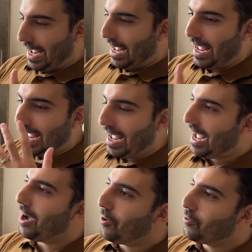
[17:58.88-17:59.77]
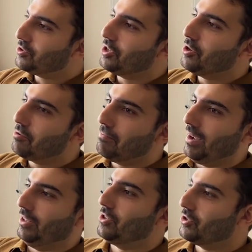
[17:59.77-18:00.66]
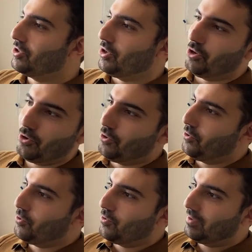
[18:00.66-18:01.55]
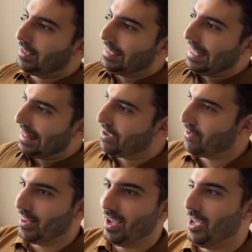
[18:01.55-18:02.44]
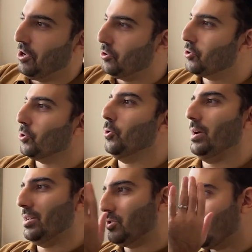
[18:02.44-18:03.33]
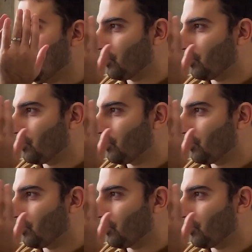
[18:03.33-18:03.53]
how do you manage to deliver that, ensure it's